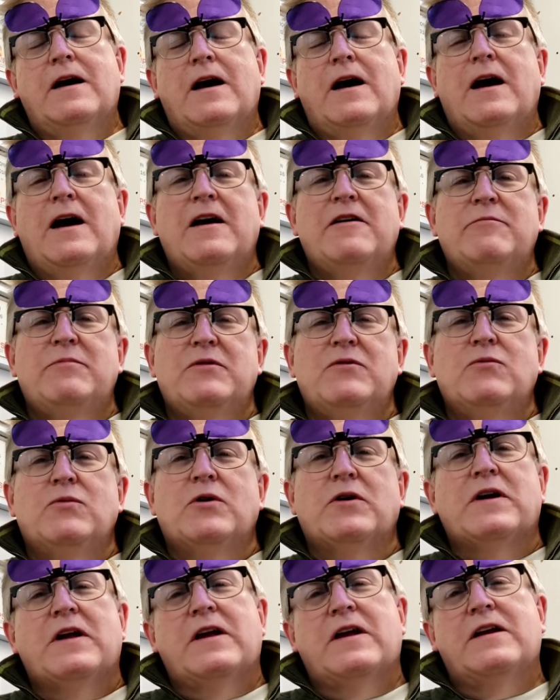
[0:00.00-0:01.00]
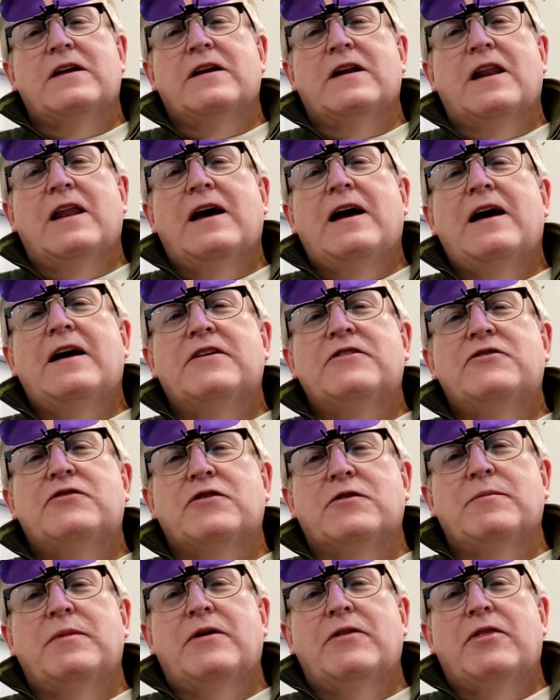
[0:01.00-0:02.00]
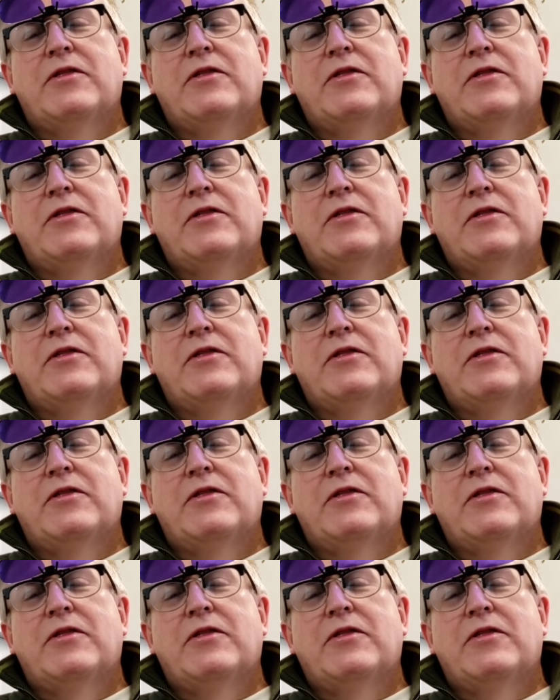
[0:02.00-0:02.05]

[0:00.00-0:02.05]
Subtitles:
I've been working in glass for about